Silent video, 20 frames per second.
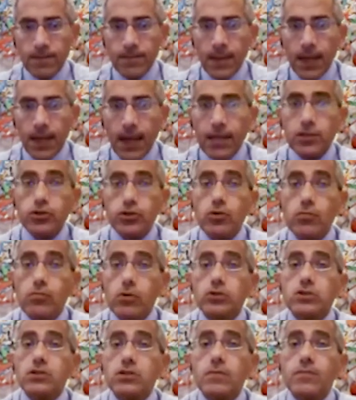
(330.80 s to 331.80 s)
It's the
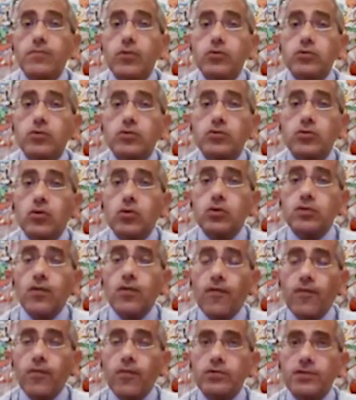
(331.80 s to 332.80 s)
most important cause
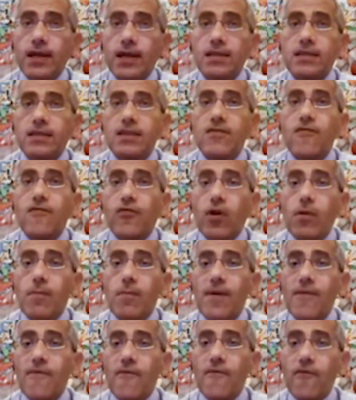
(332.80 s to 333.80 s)
of mortality
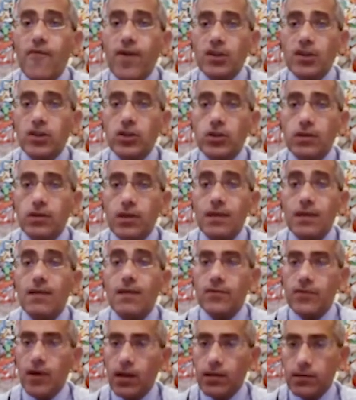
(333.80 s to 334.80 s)
from infection in
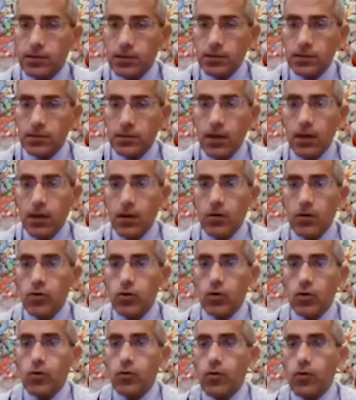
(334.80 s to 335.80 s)
adults.
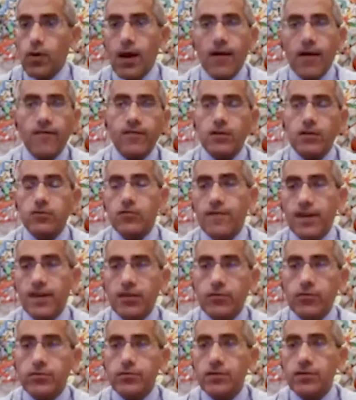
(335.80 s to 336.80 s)
You know, you have
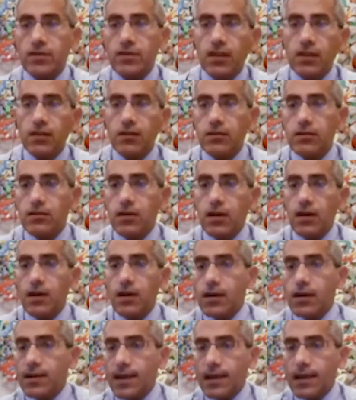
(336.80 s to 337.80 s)
cardiovascular disease,
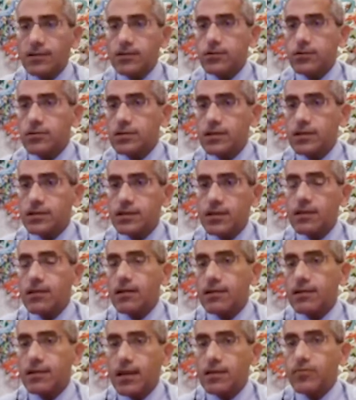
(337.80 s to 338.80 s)
cancers,
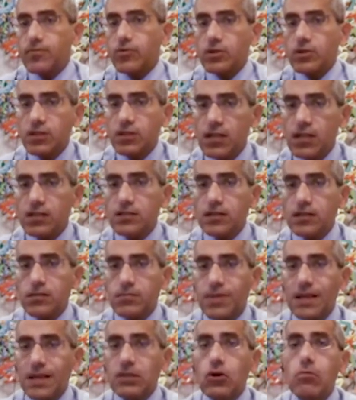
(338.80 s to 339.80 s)
etc., that precedes it.
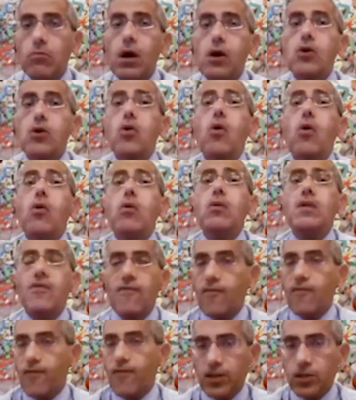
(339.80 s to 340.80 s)
But among all
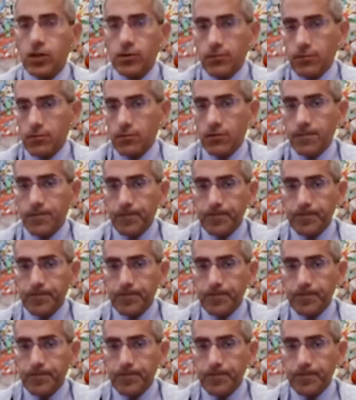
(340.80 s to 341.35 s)
infections,